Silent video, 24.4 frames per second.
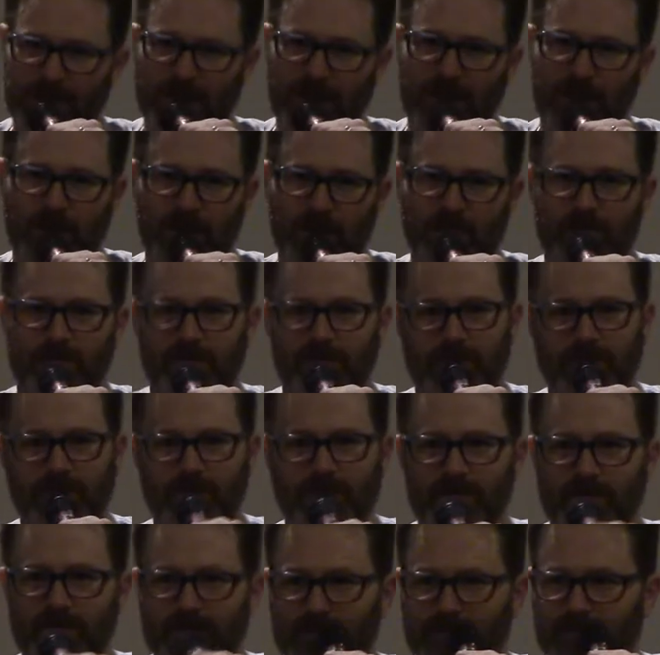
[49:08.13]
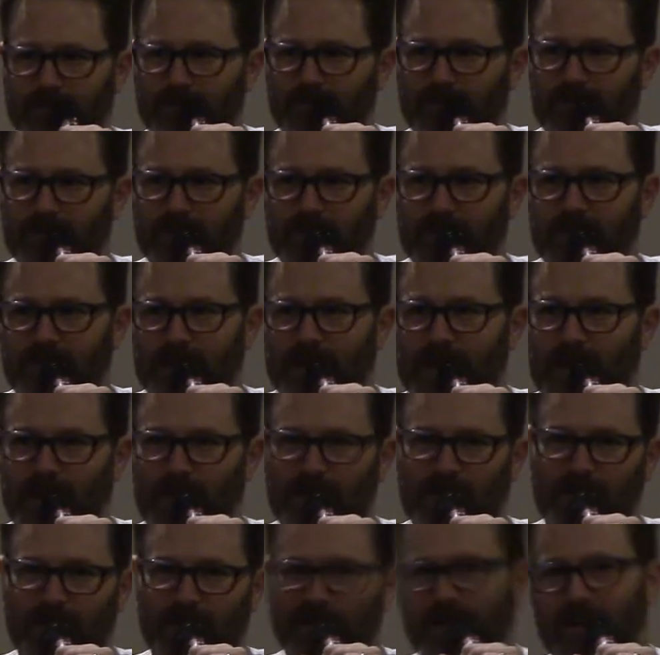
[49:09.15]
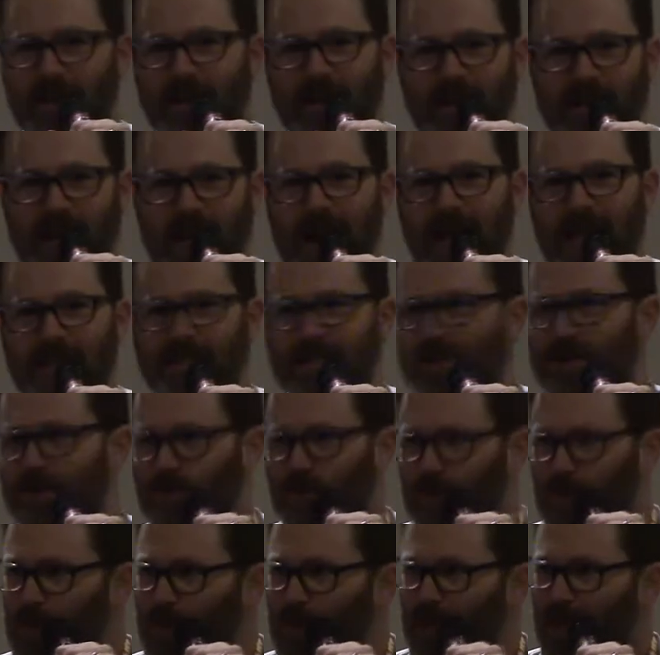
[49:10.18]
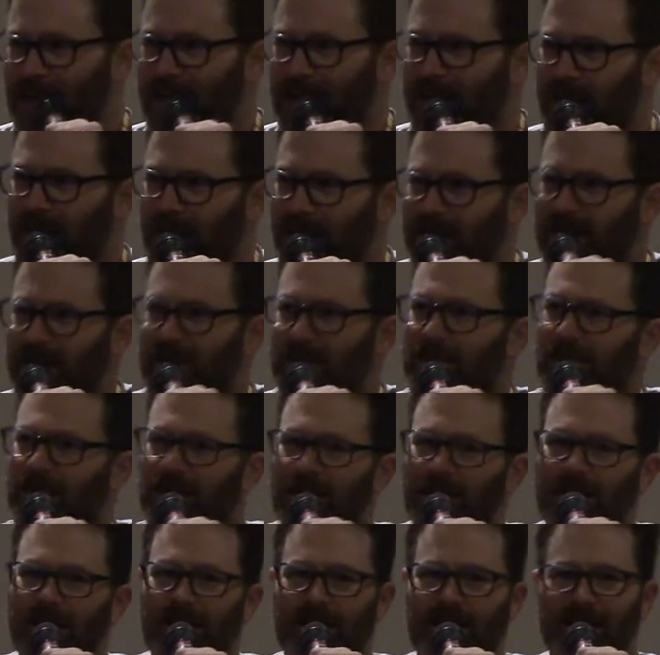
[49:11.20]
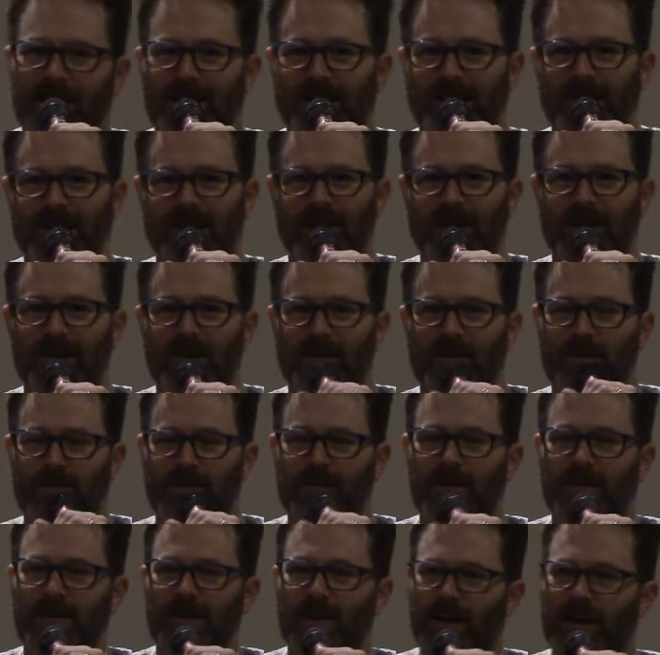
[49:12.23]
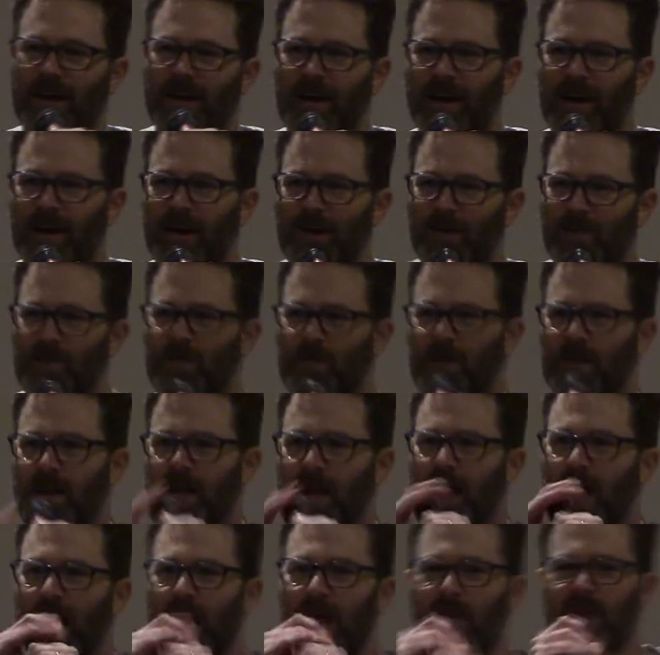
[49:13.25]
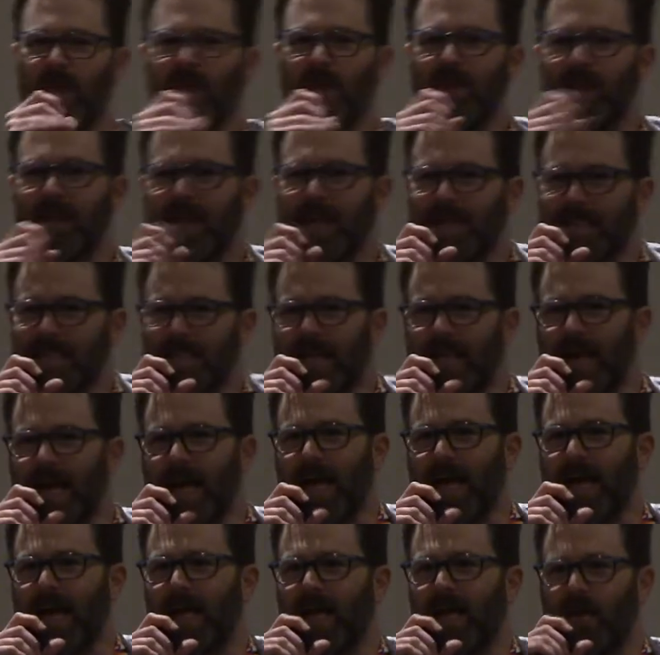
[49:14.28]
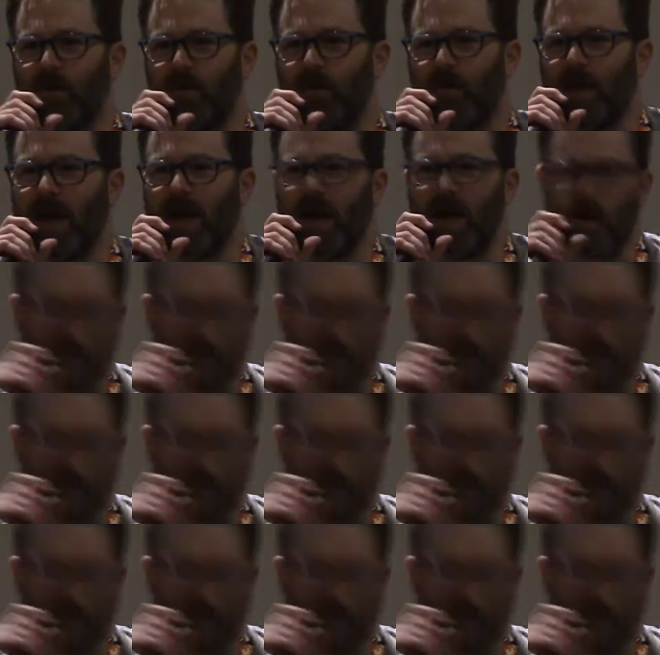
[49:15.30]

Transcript: You know, slept in a very gassy room that night. you know? um, and then the next day, we had